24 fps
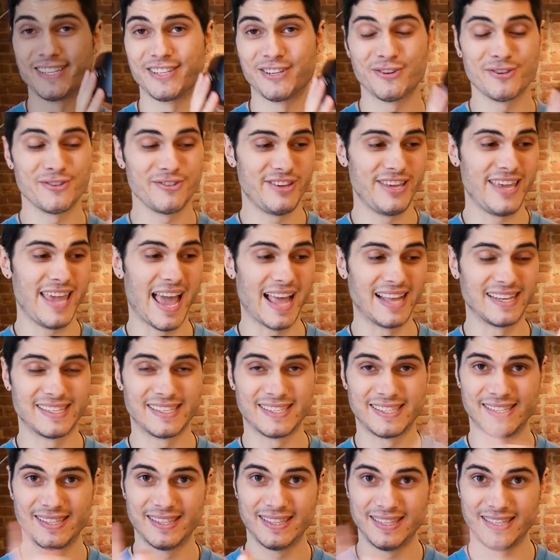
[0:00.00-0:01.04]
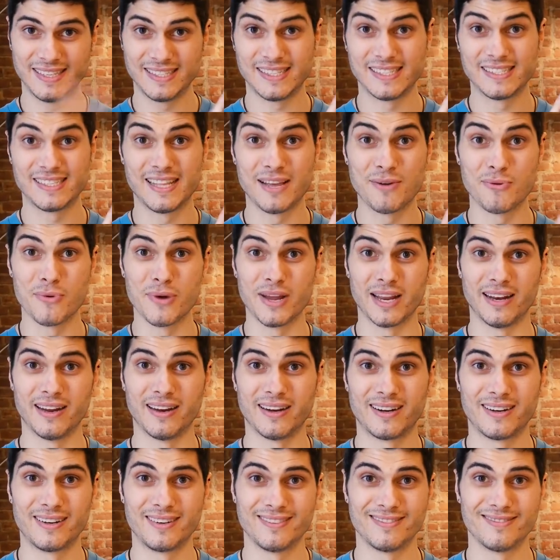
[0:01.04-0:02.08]
so, yes, this is the
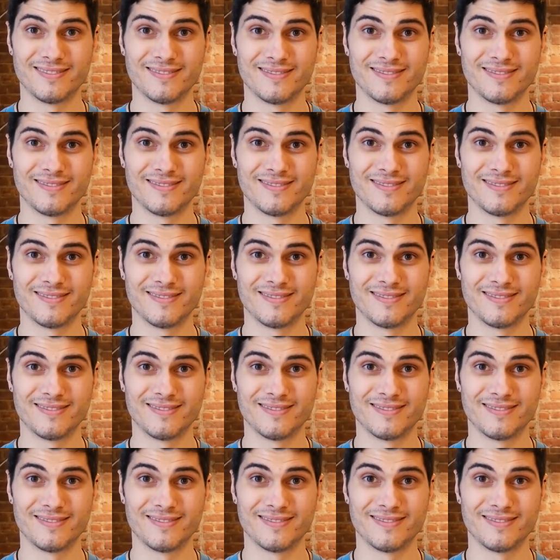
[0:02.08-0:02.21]
winner.